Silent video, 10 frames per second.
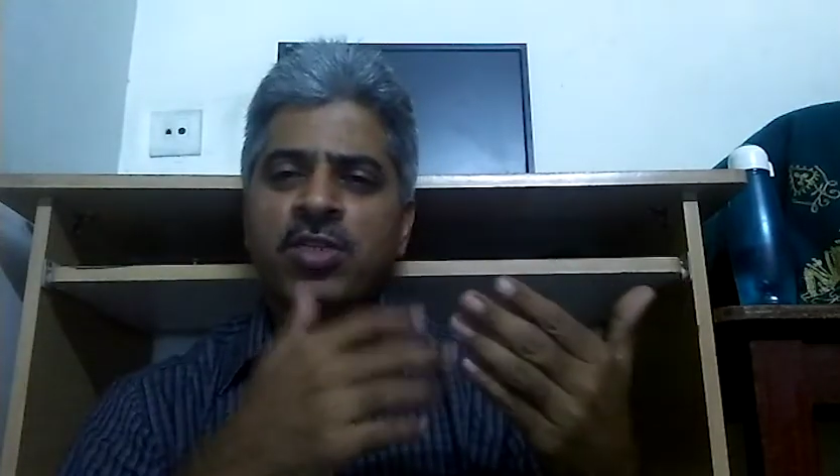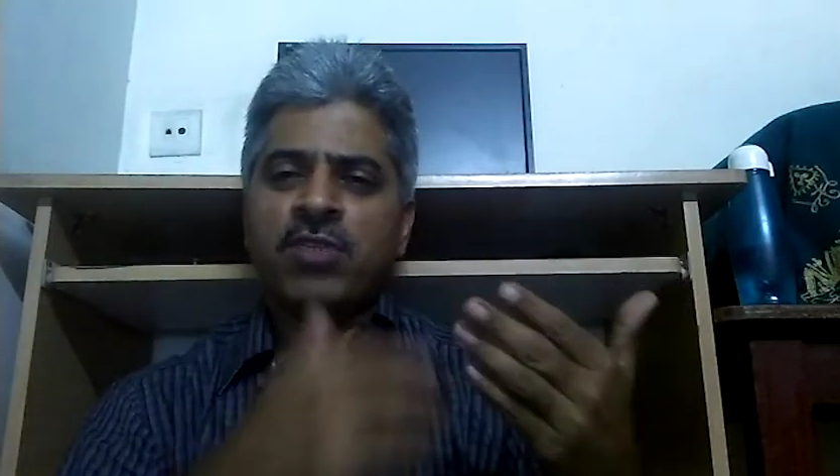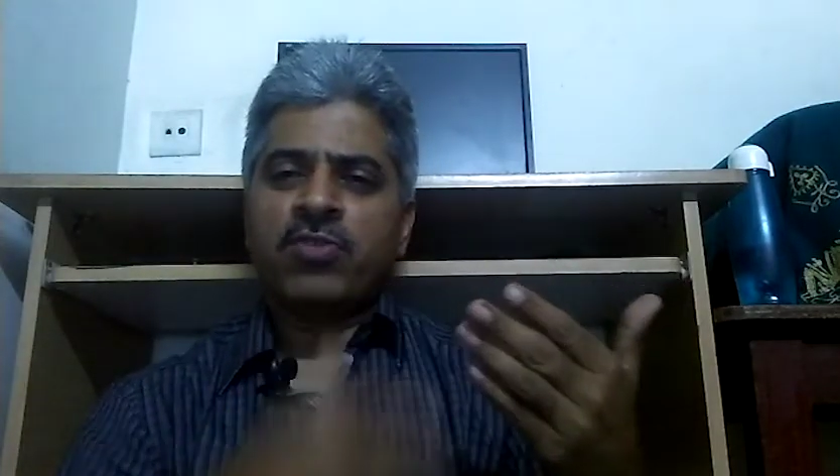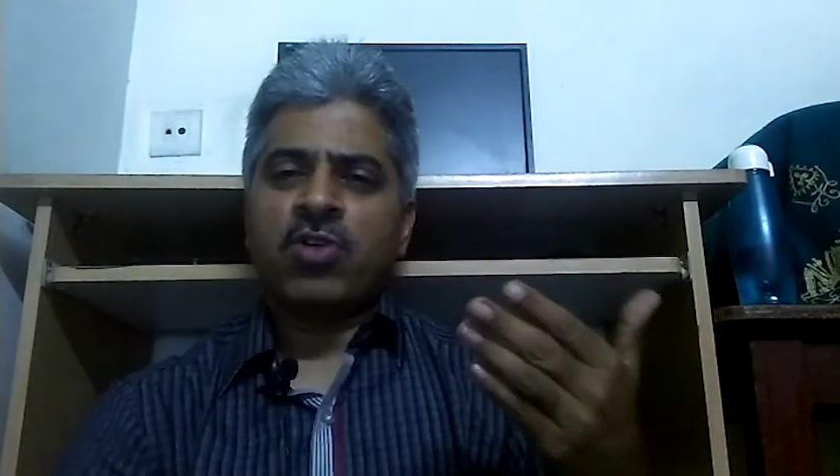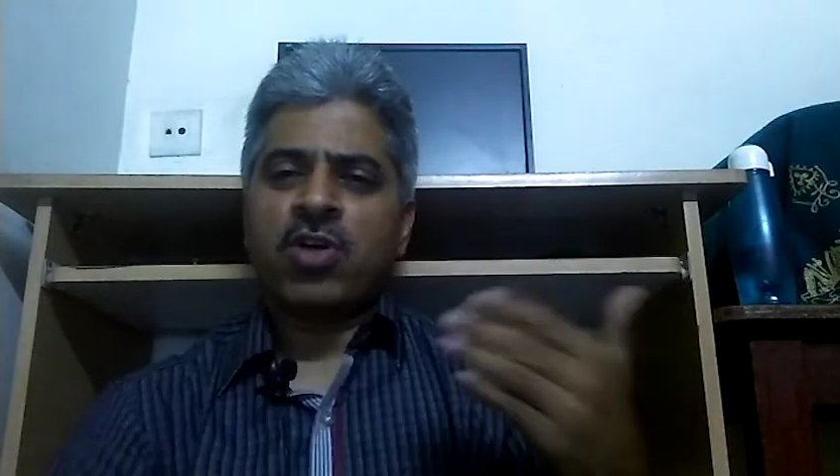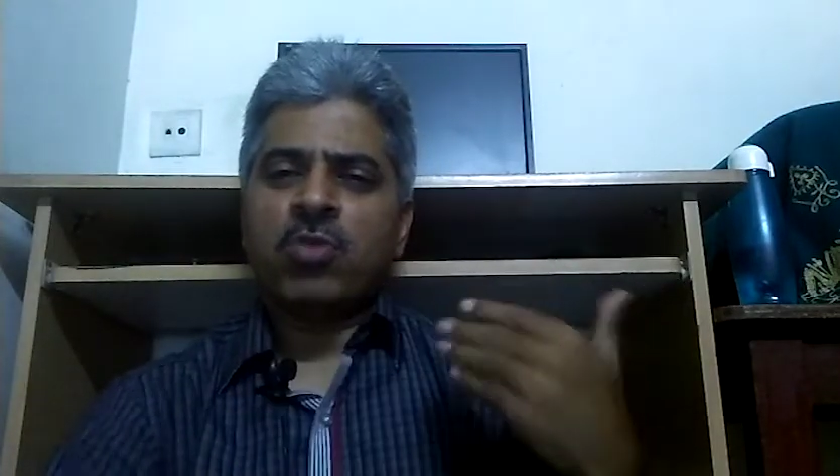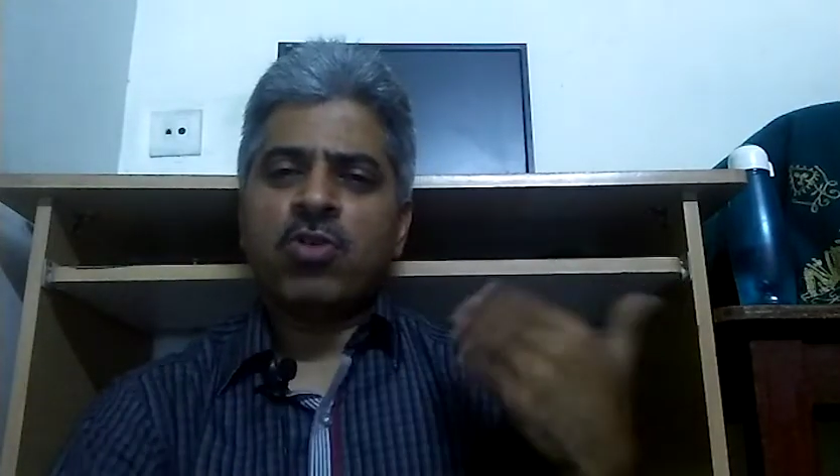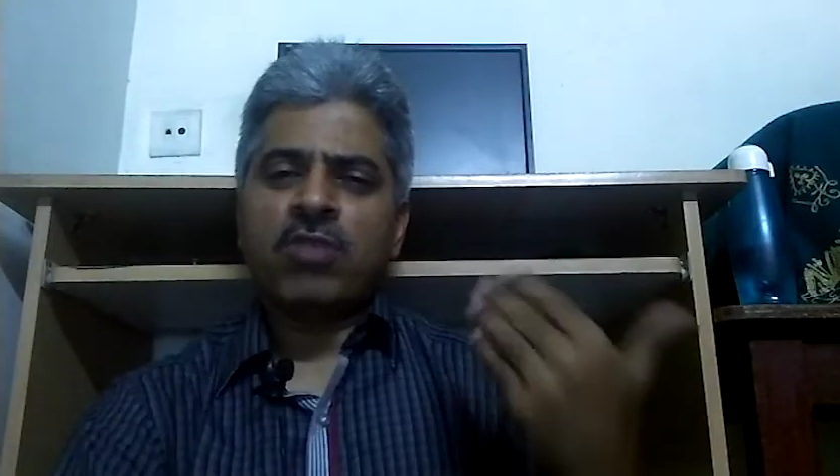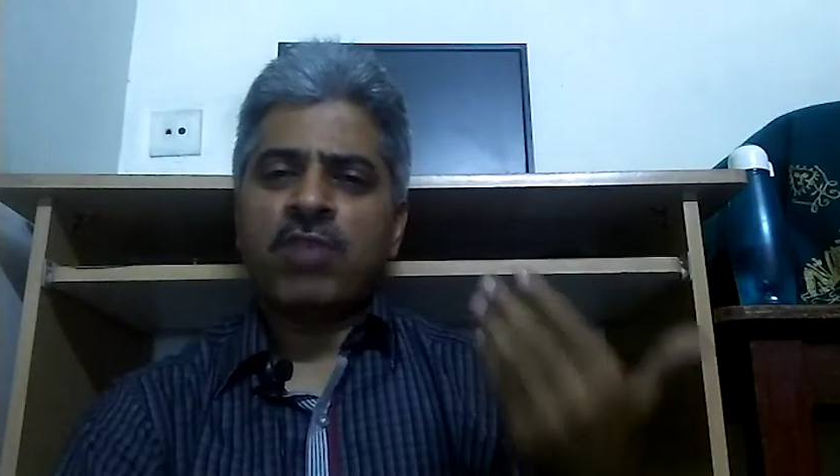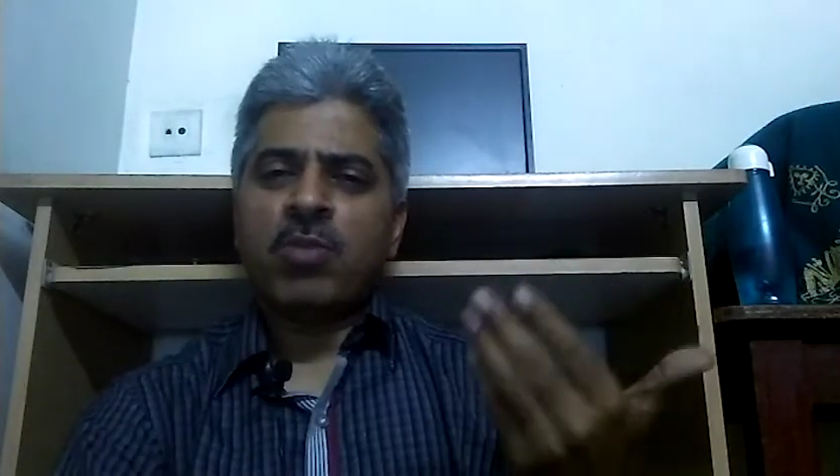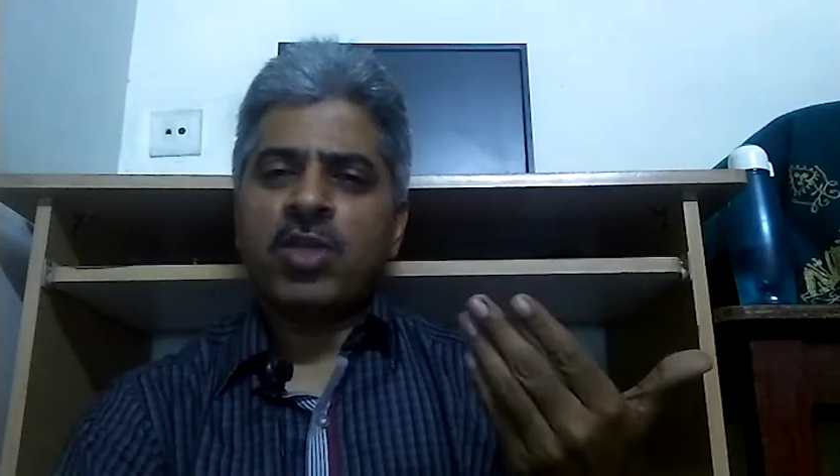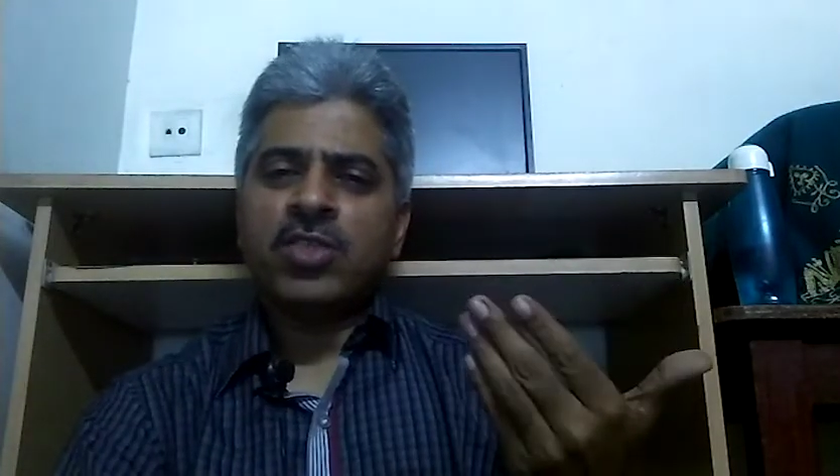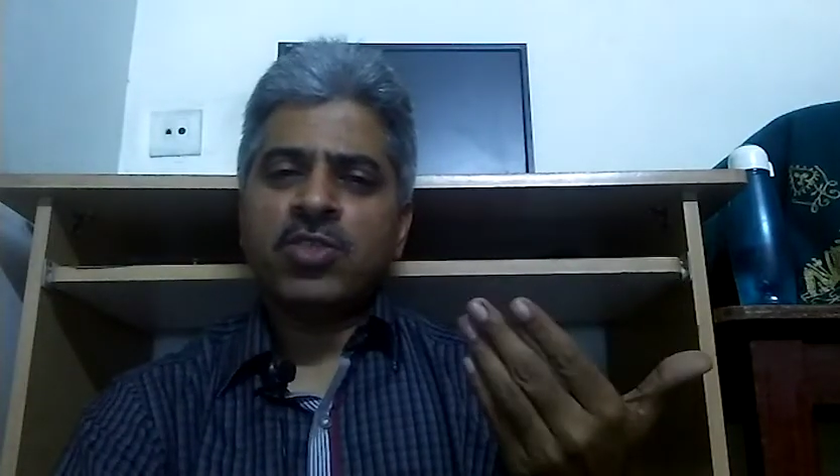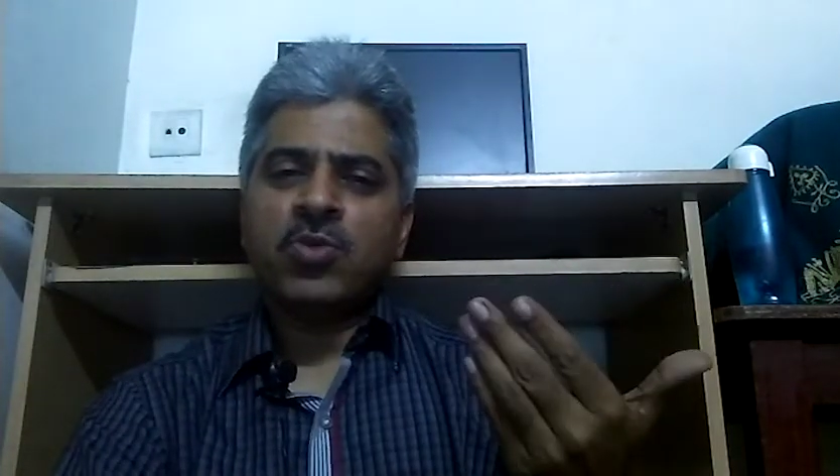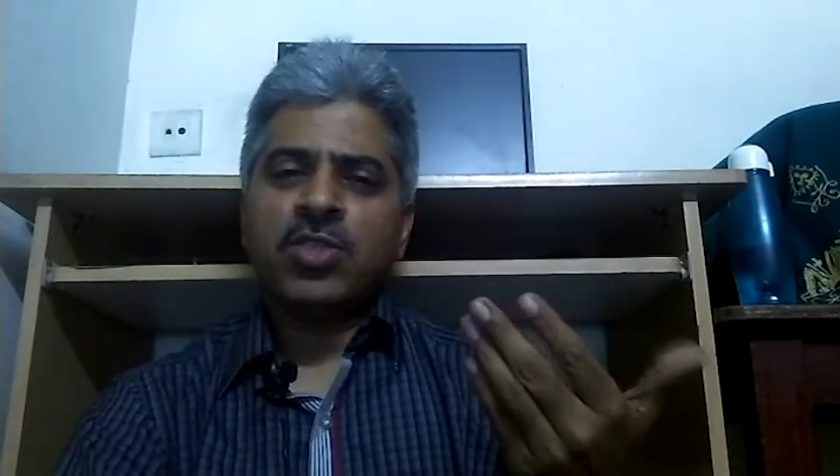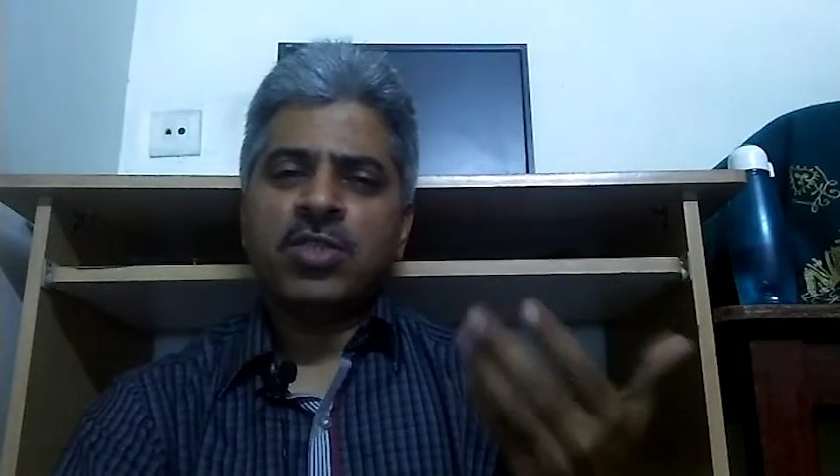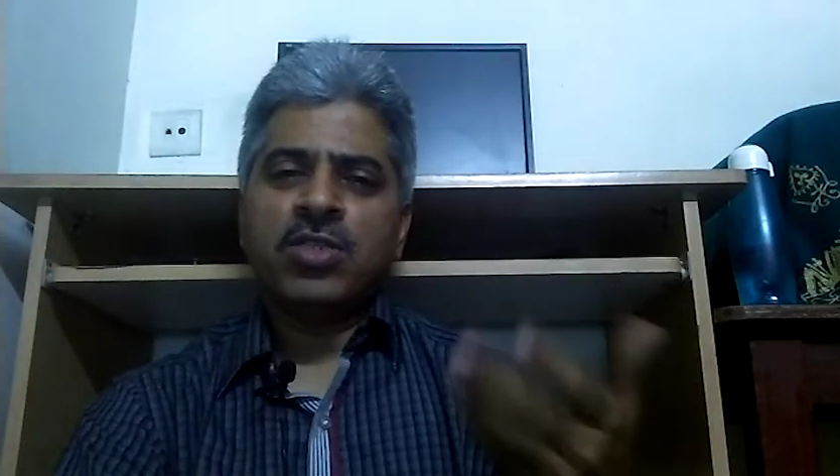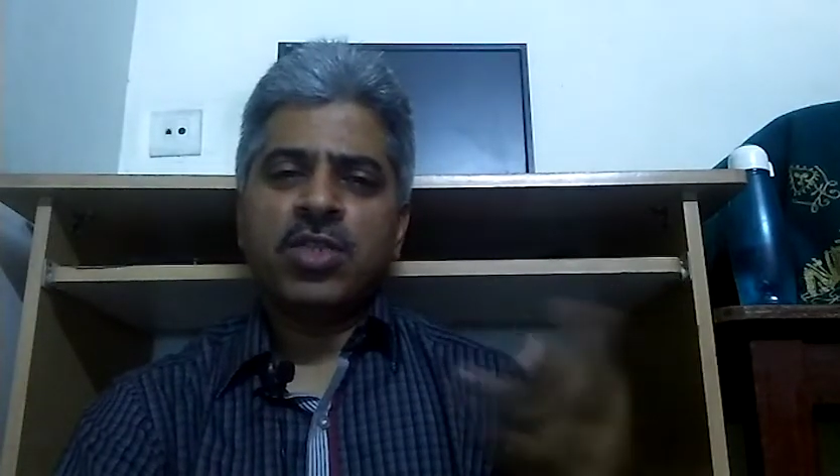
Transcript: if you talk about a family situation,